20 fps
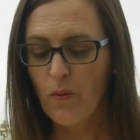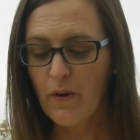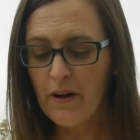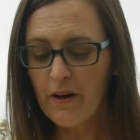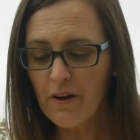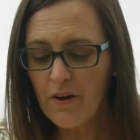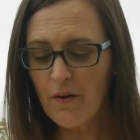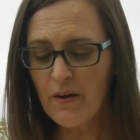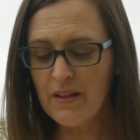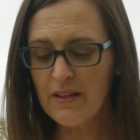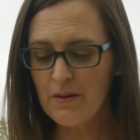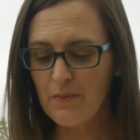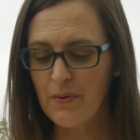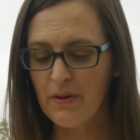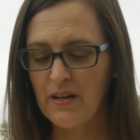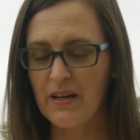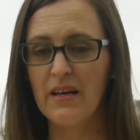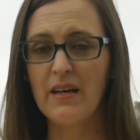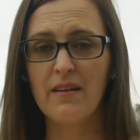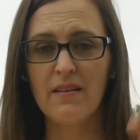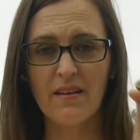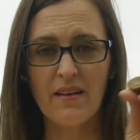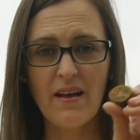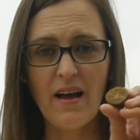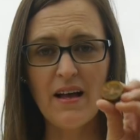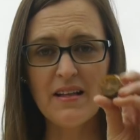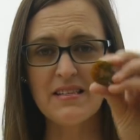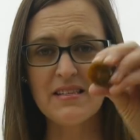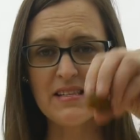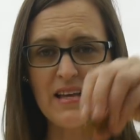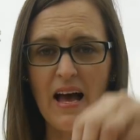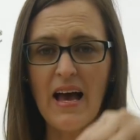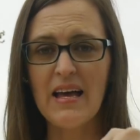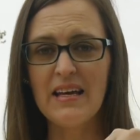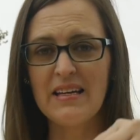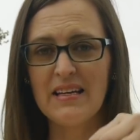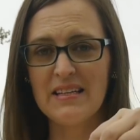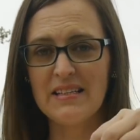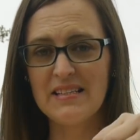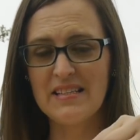We're going to put it cut
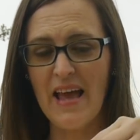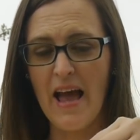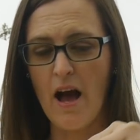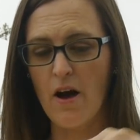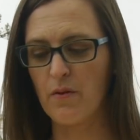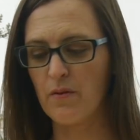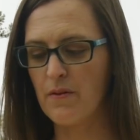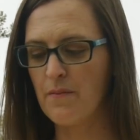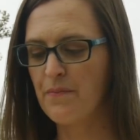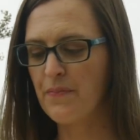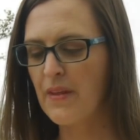side down.